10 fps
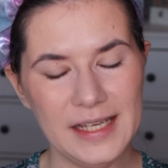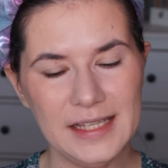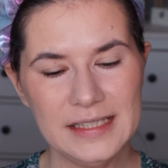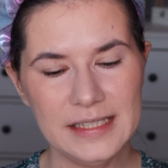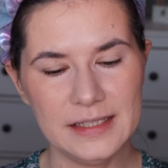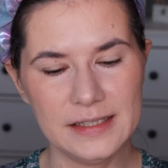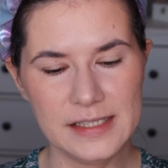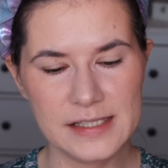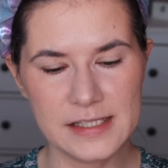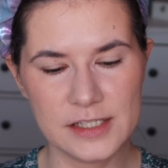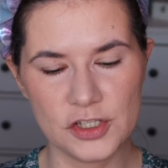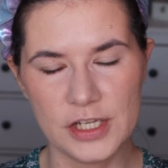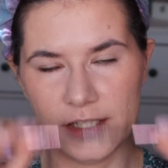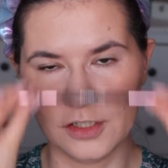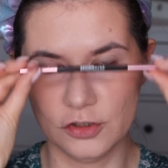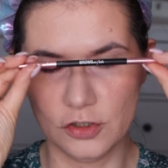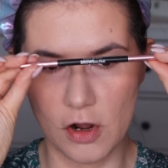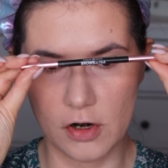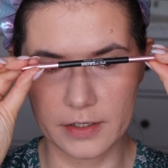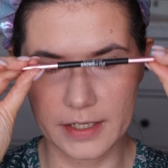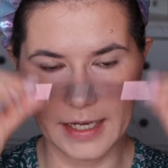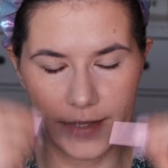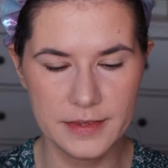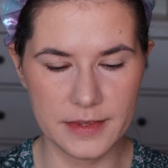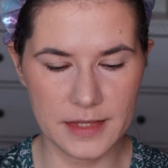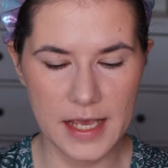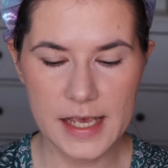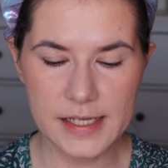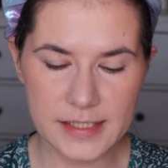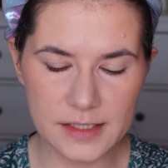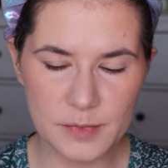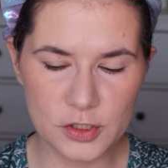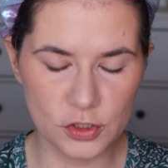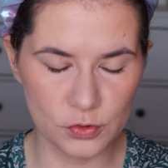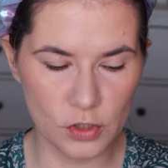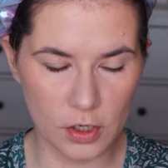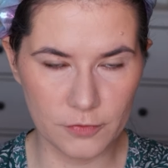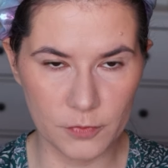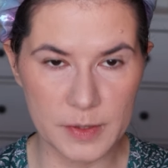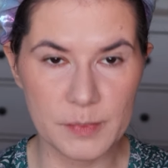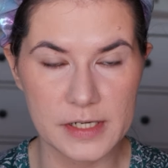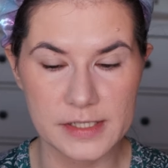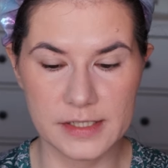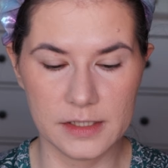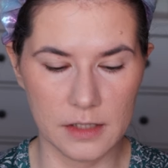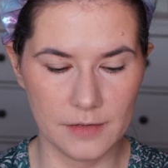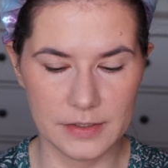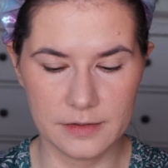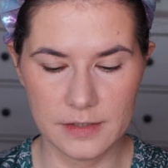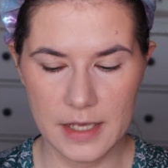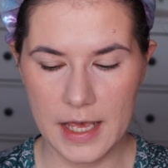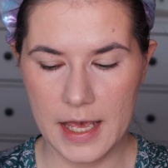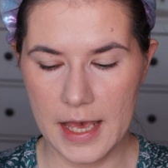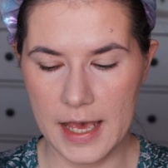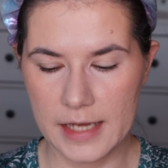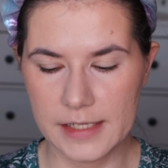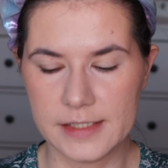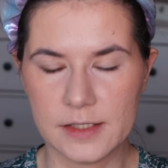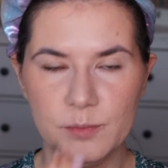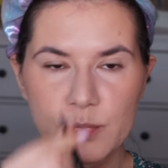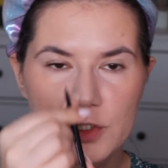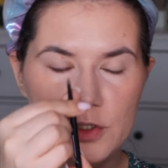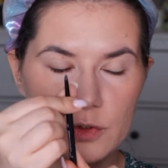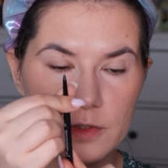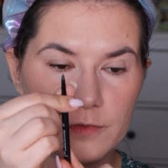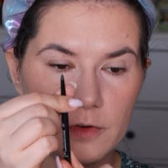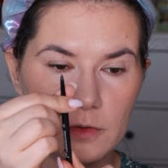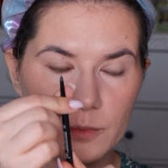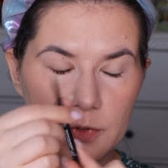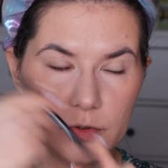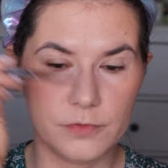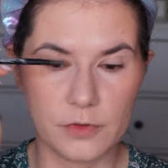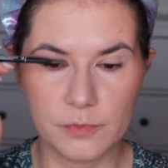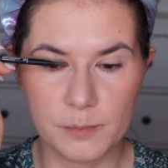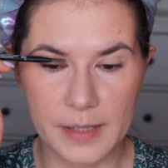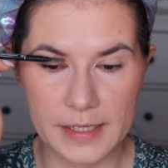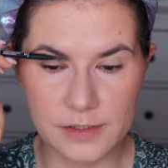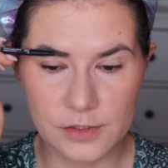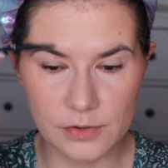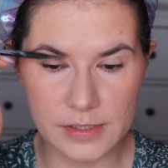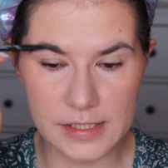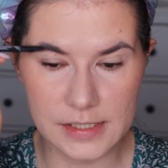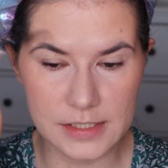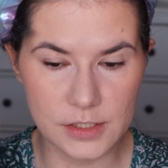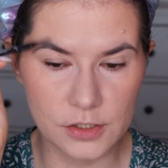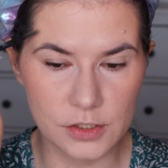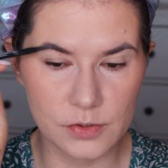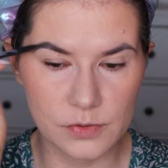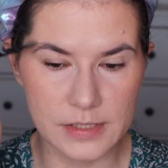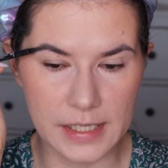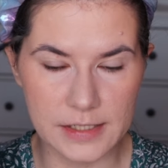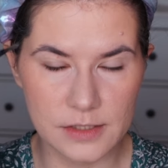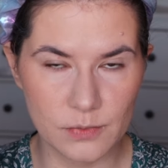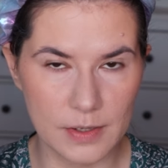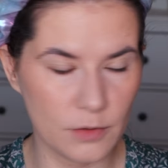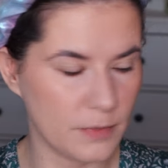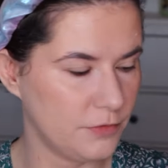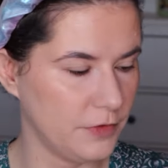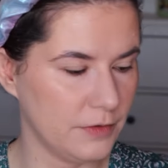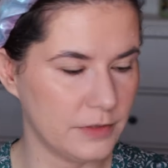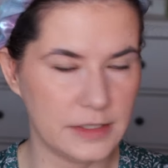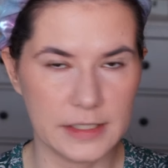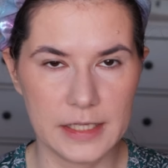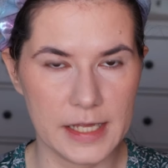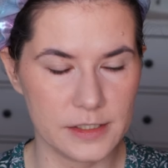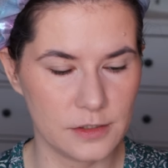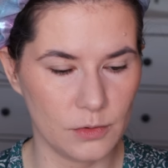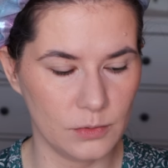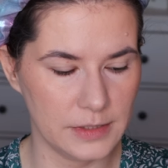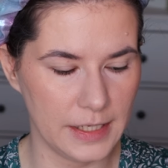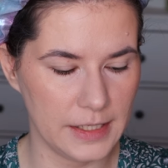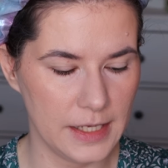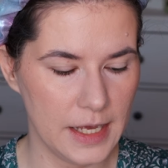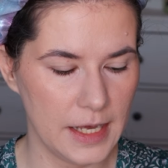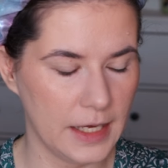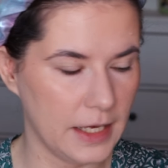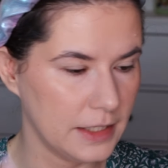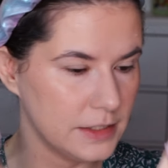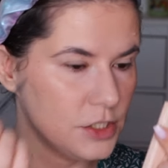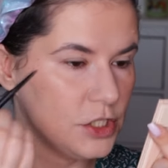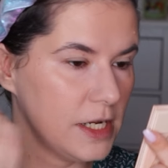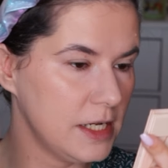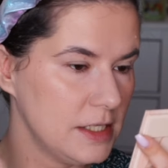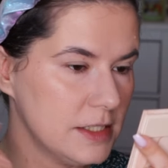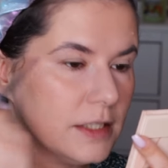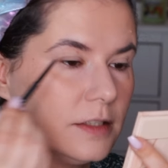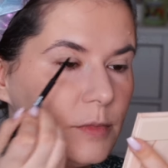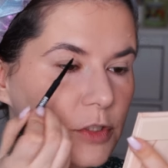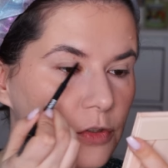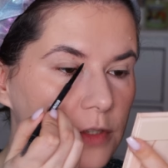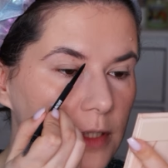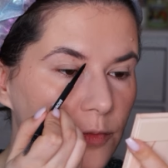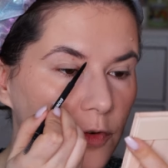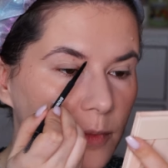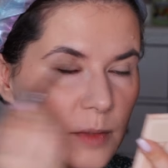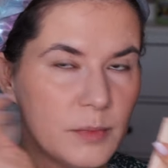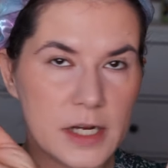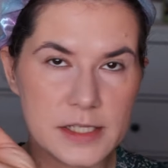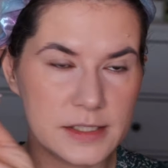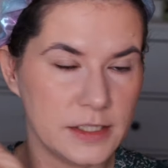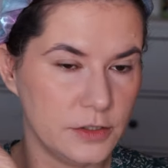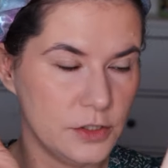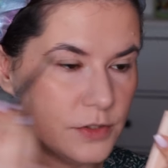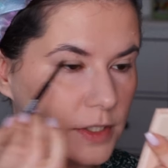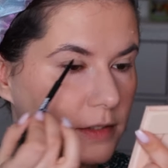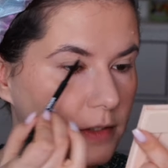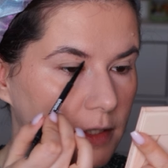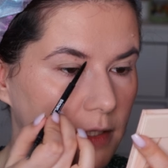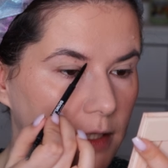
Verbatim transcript: and this is in shade dark I it's a little bit too dark for me, but I still love it. And it's a beautiful, beautiful pen, so easy to use. And it's one of my favorite, it lasts all day. Uh, the shade is a little bit too deep for me, but I still use it